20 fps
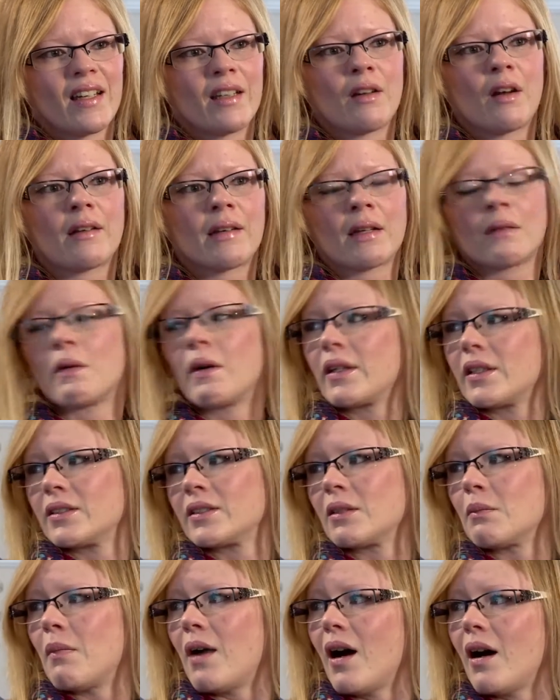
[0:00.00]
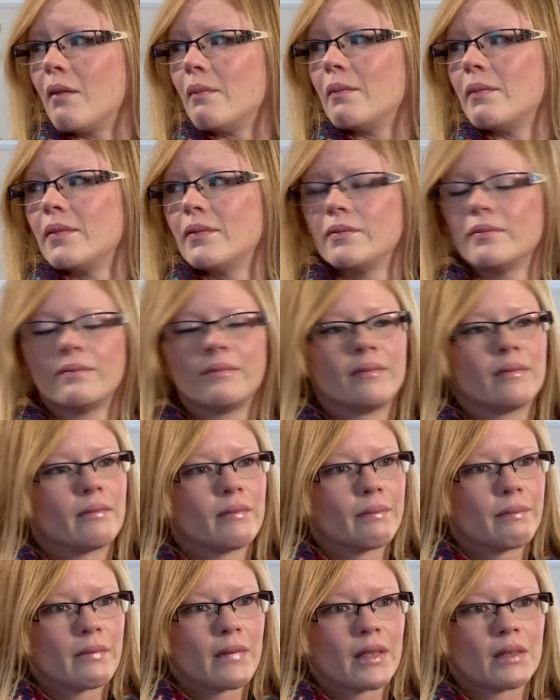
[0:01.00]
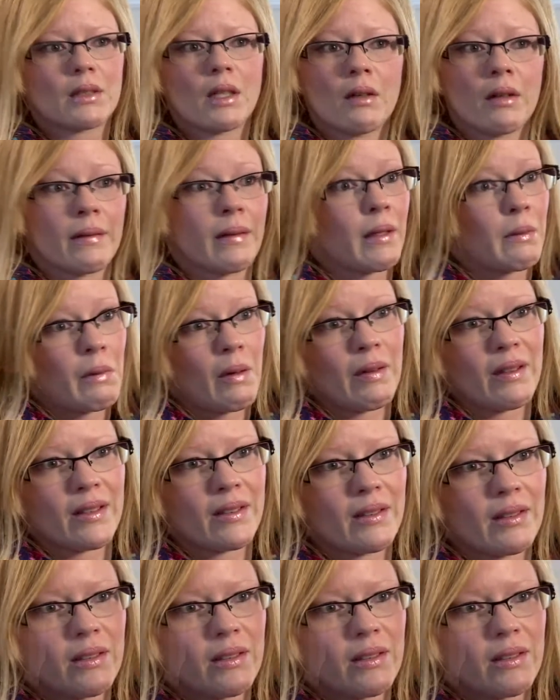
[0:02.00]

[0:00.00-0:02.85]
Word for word: and all they want is mom. That's all they want.